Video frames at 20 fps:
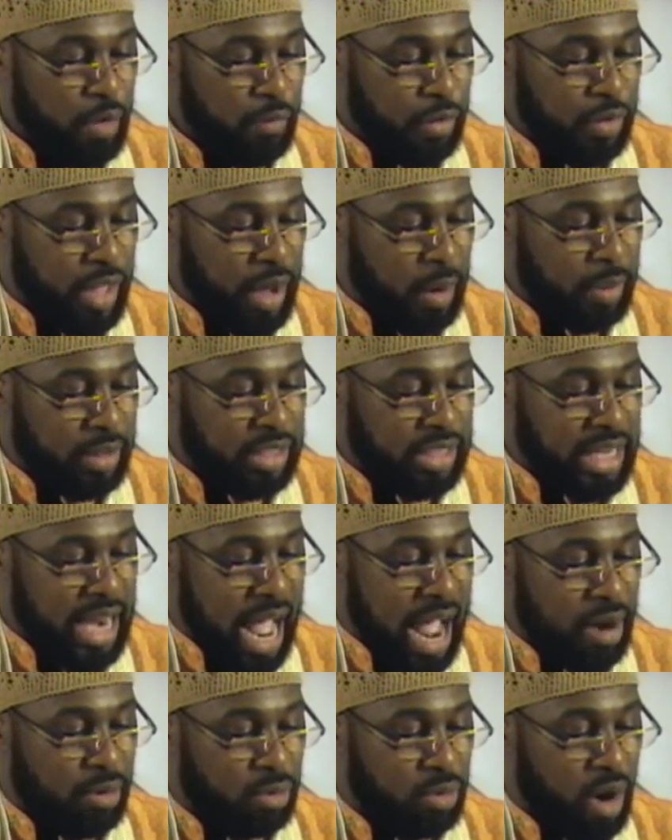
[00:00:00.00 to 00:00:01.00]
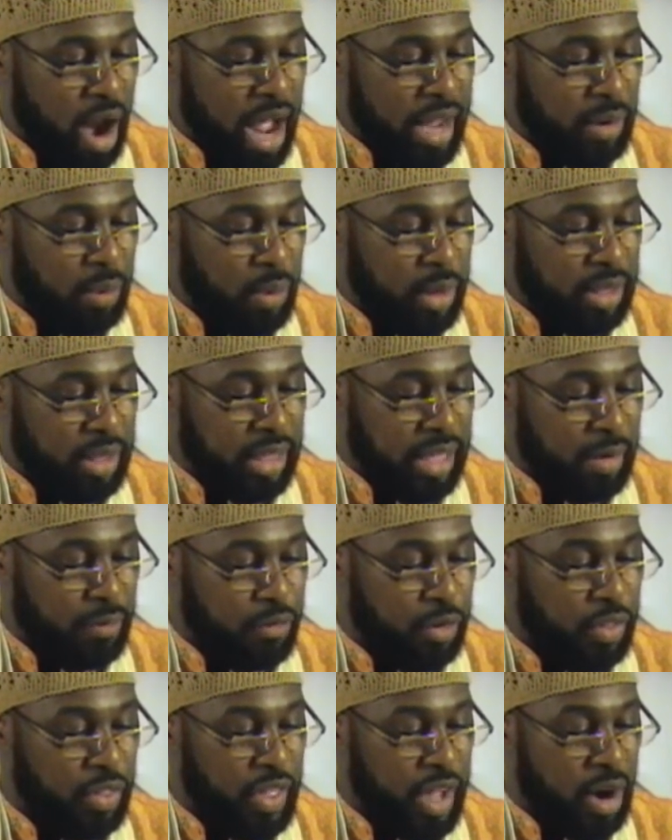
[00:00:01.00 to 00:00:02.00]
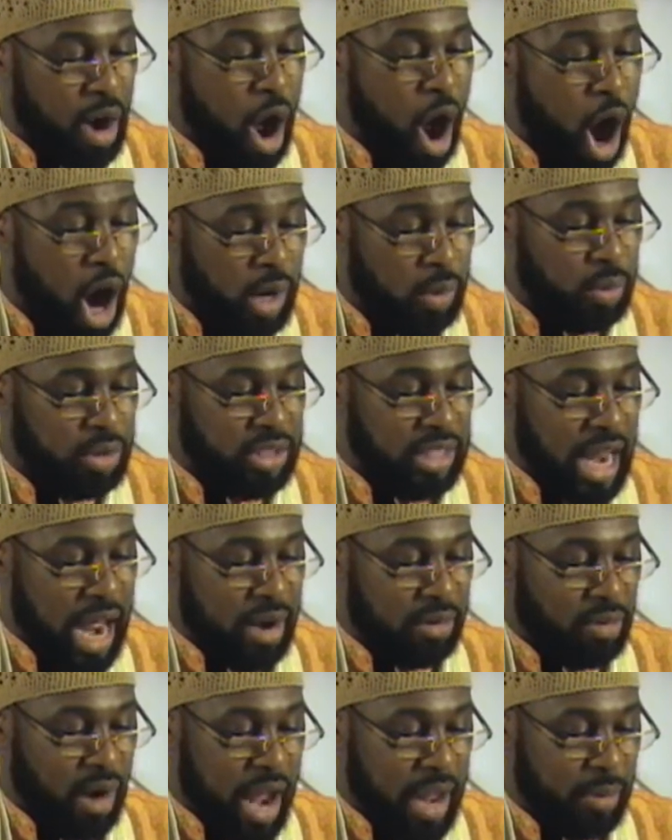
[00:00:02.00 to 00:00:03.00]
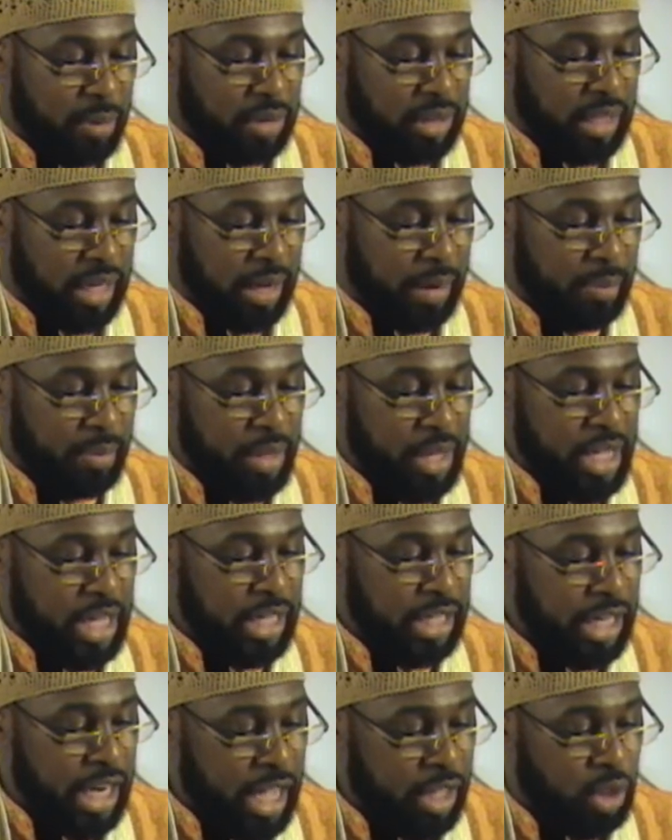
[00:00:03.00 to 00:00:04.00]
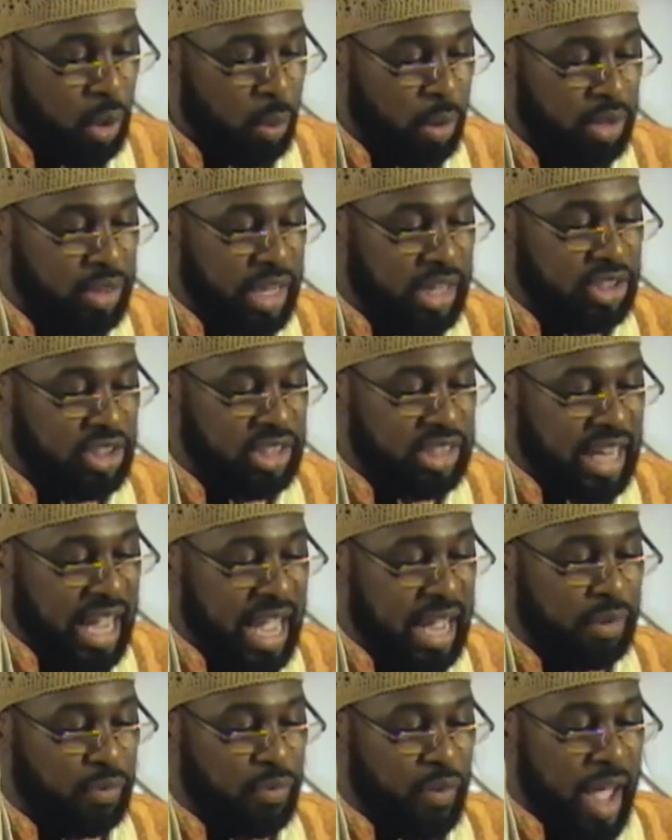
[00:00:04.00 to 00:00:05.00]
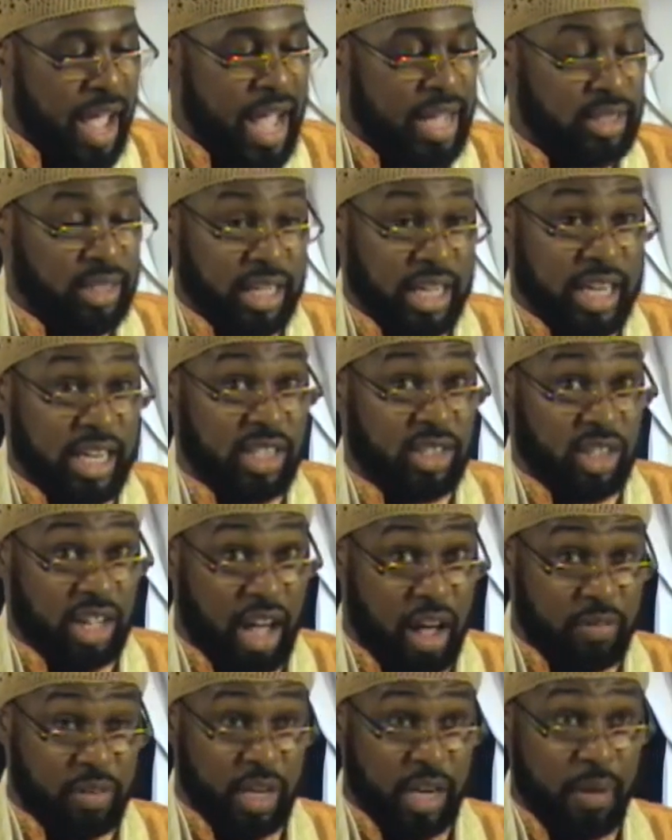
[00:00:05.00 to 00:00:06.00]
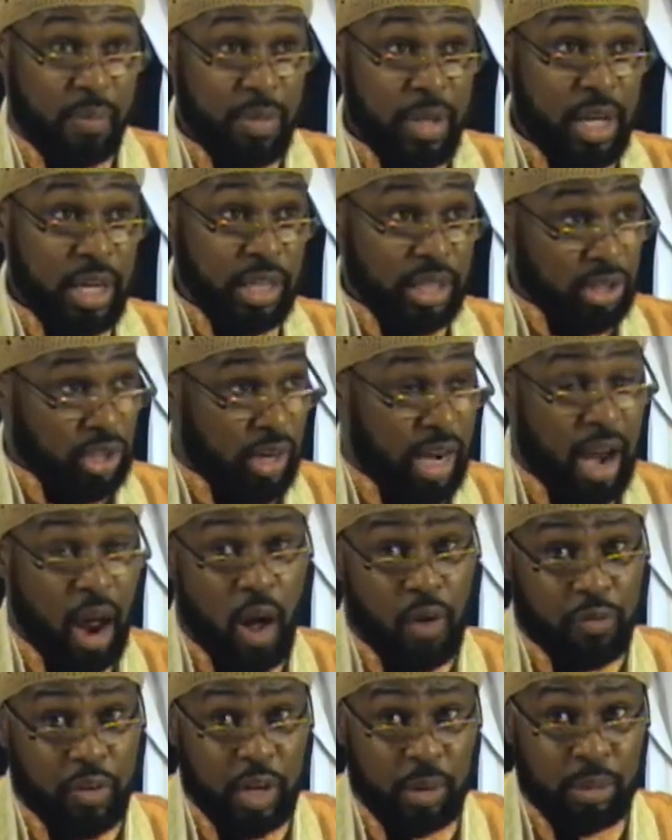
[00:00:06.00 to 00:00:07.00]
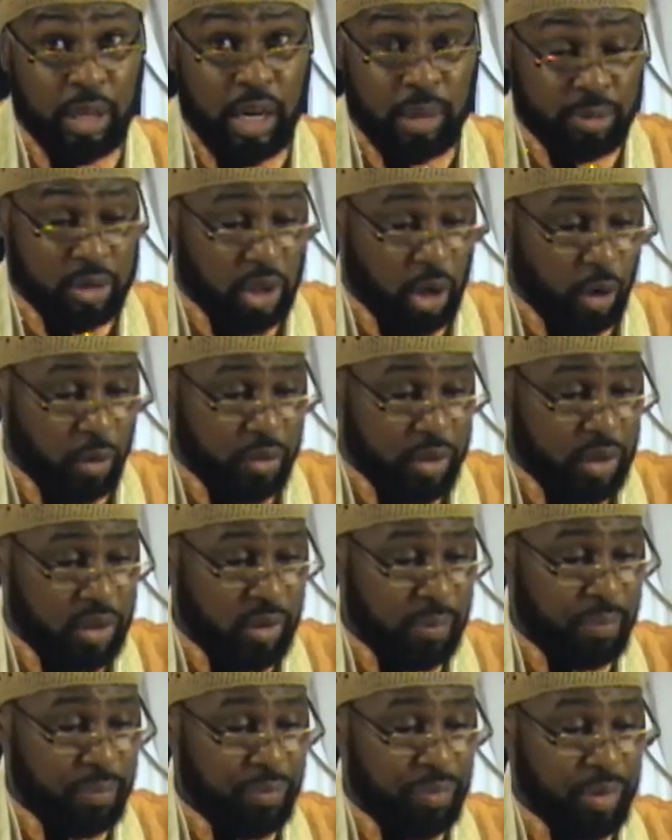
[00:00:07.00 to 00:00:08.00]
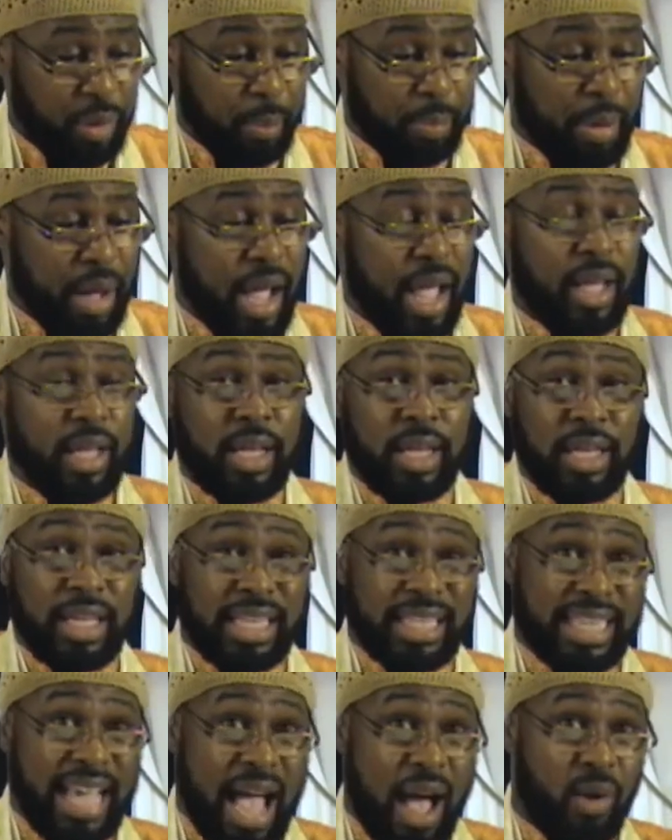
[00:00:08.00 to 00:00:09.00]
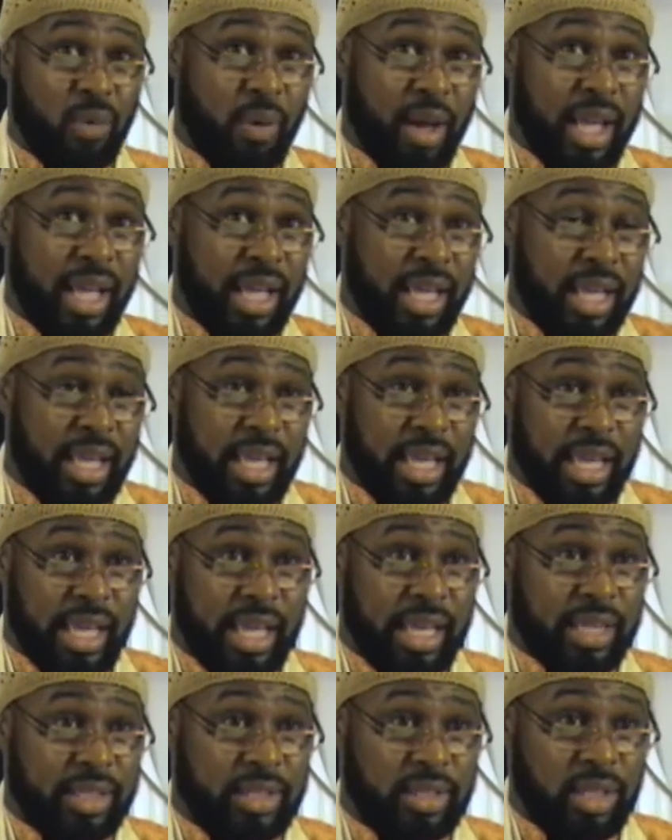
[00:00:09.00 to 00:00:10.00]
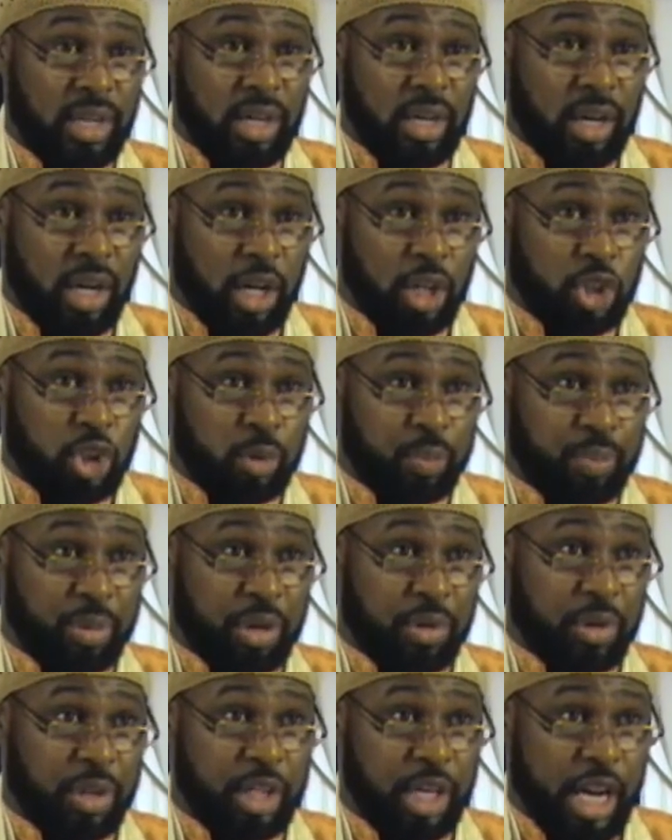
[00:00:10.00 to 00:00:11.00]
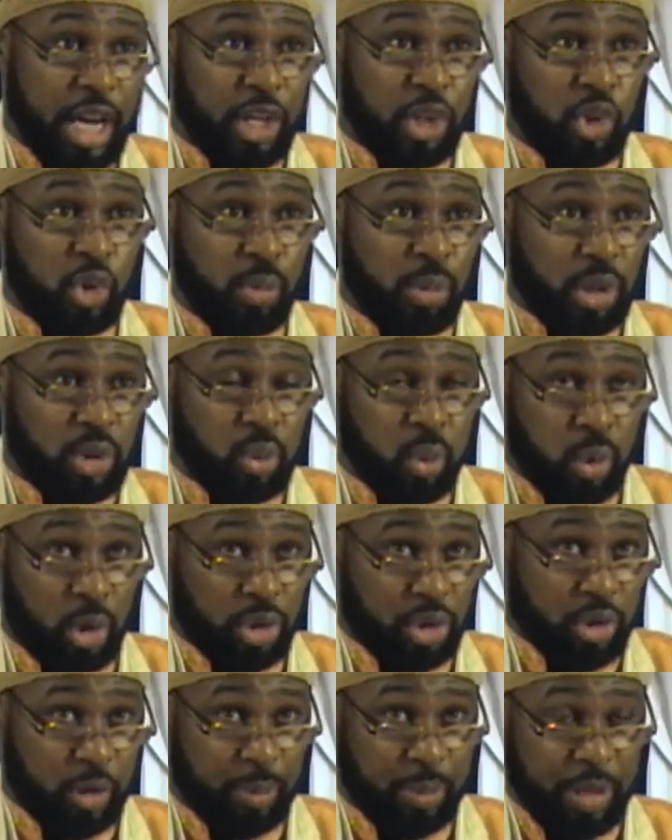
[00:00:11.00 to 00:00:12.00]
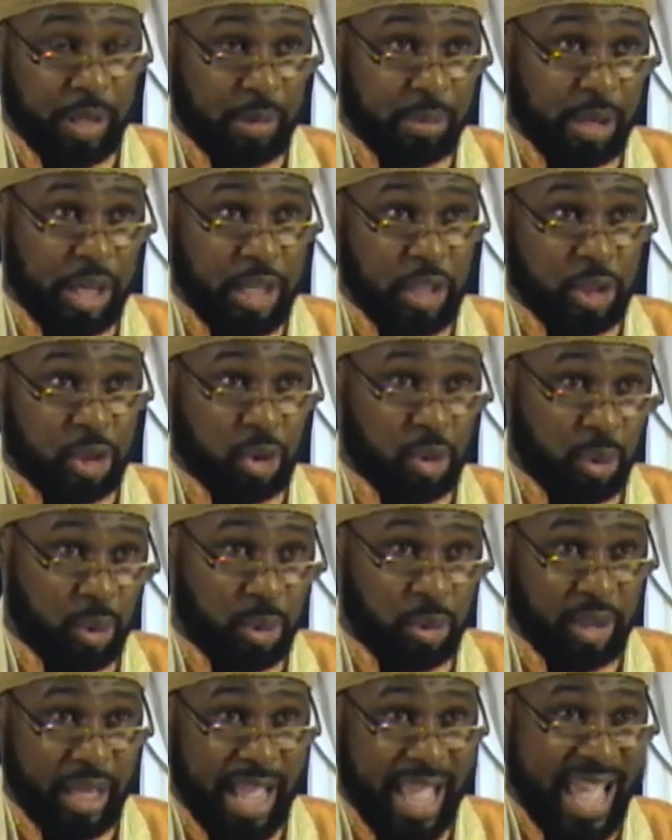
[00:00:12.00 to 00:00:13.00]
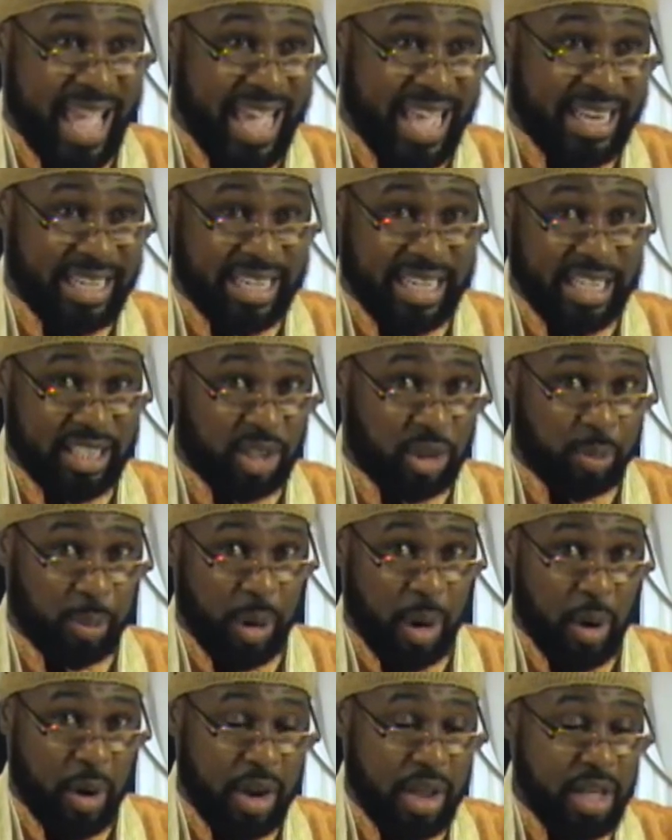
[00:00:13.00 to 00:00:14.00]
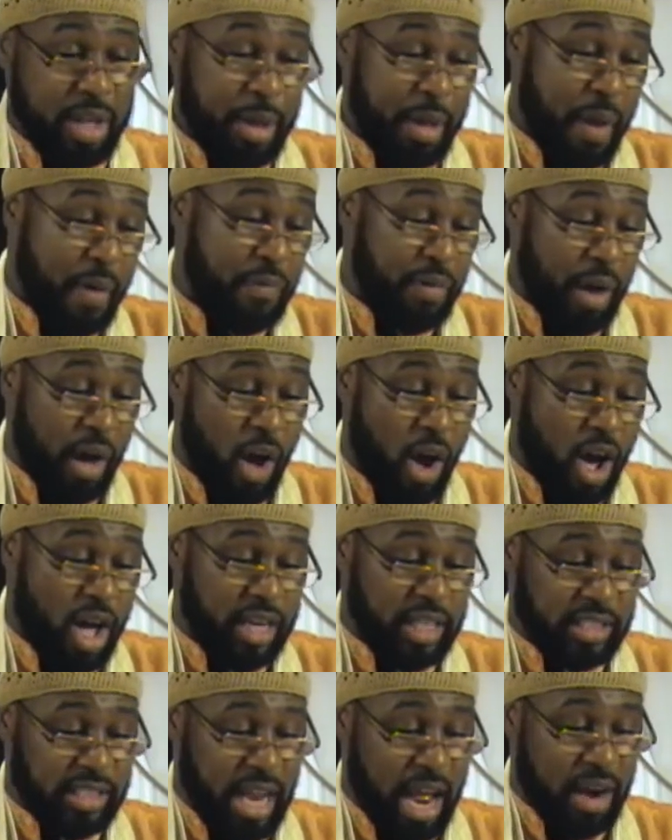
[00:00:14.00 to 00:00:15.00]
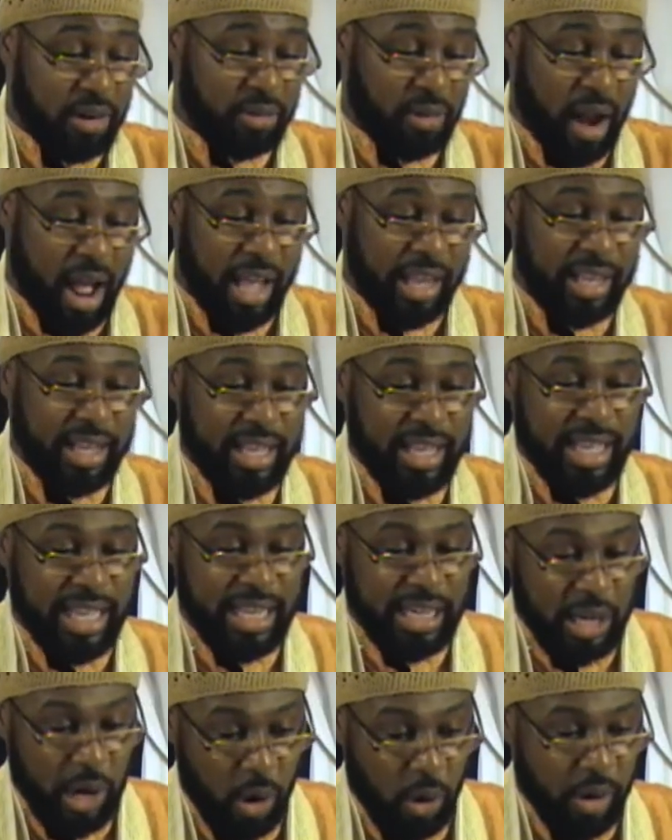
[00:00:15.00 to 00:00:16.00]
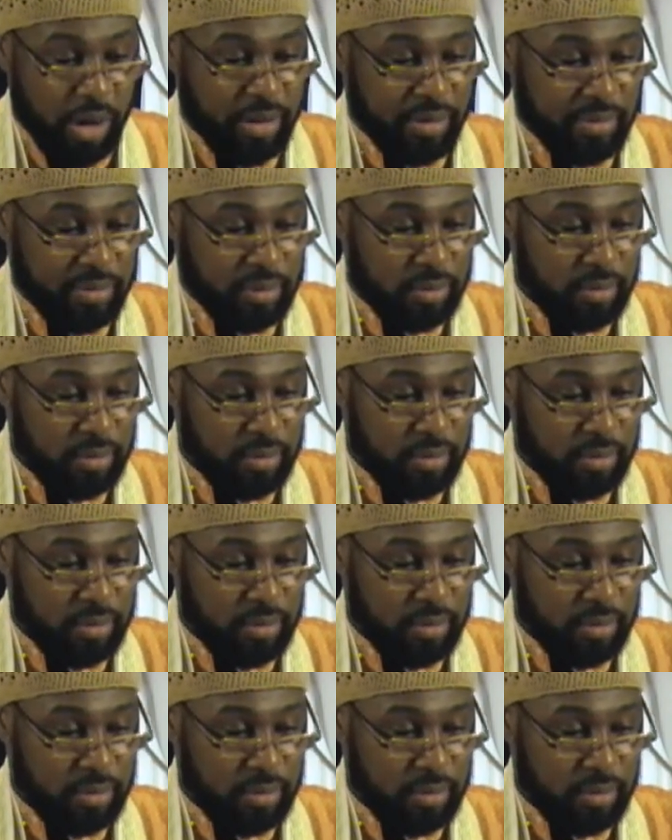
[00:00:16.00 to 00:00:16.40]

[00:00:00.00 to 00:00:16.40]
For there was not right with him, for their heart was not right with him. Neither were they steadfast in his covenant. So they offered him lip service, but Yahweh is a spirit, and you must worship him in truth and in spirit. If your heart is not right, he know it.